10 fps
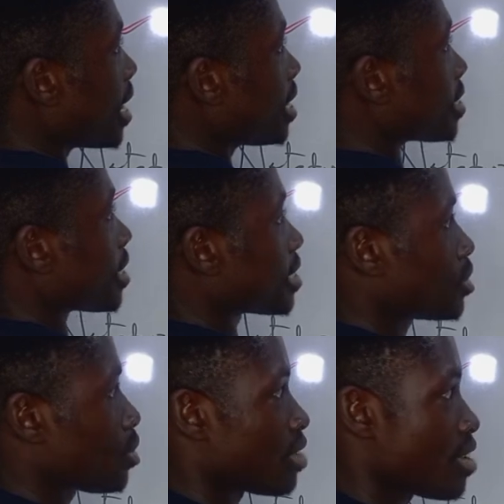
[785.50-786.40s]
A is a
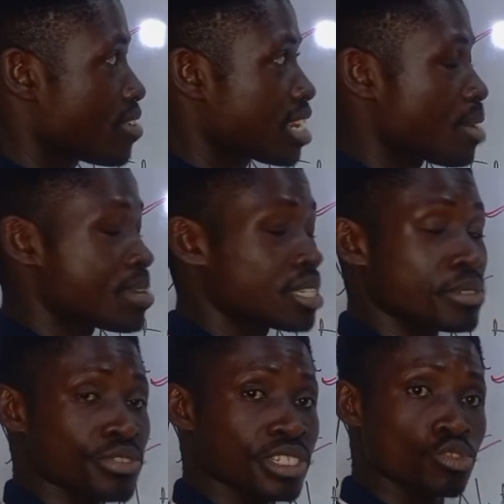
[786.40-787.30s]
set of even numbers
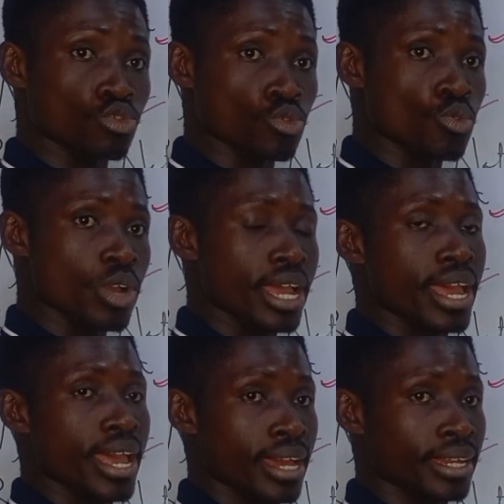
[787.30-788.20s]
between 2
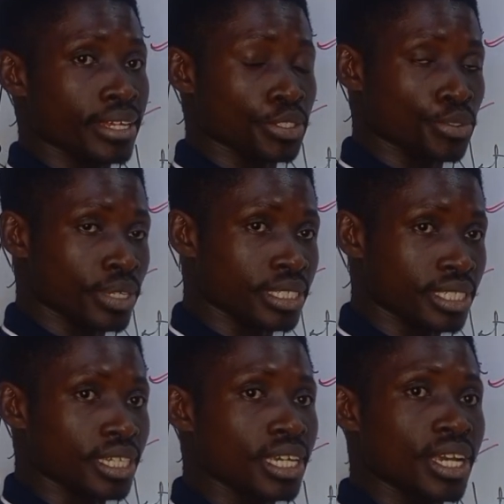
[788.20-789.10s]
and then 20.
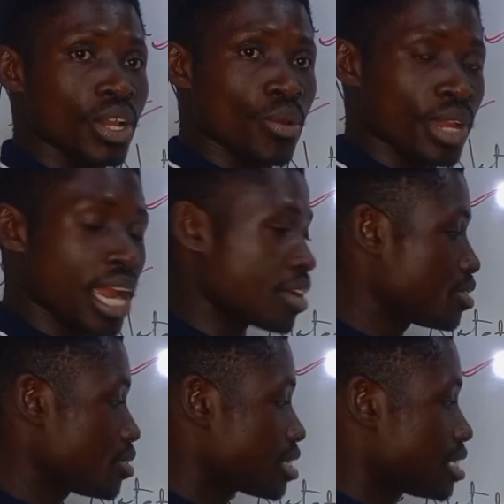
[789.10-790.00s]
We can
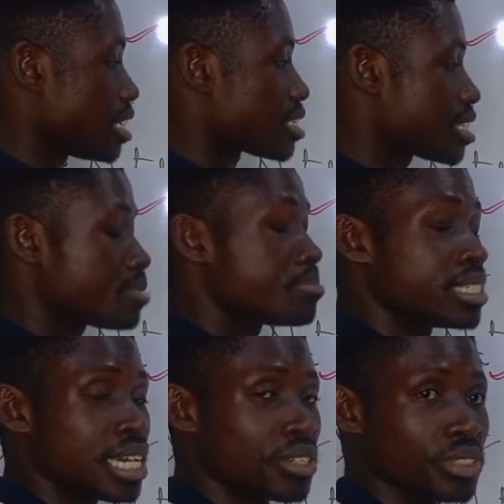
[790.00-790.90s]
use the set
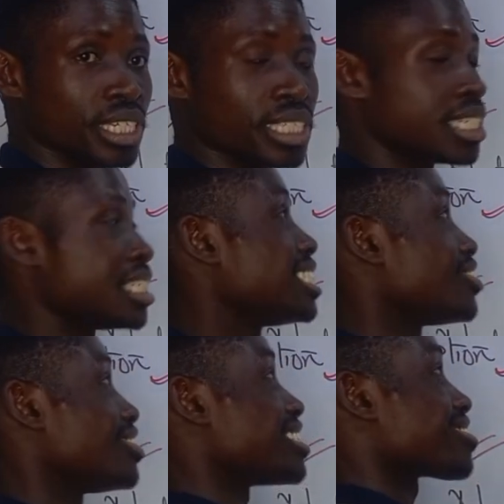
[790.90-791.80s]
builder notation
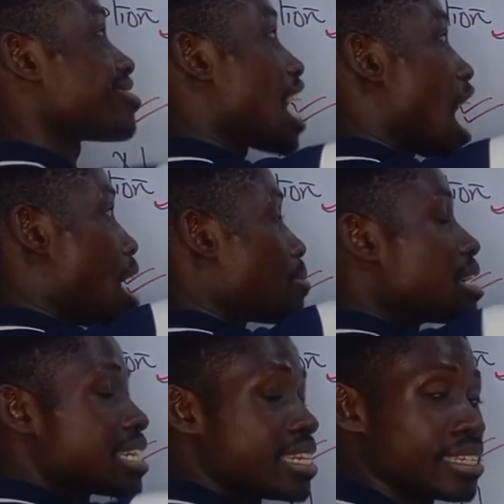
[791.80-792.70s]
to describe
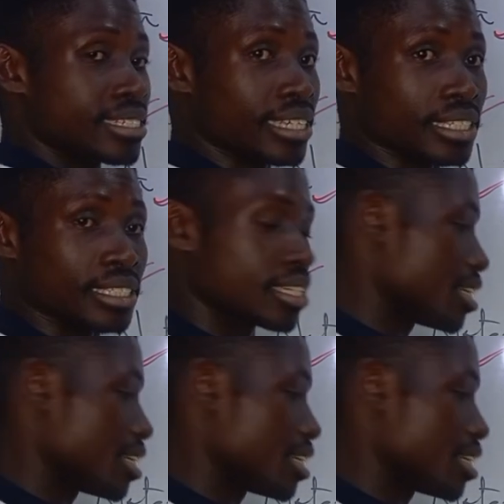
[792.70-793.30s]
this set.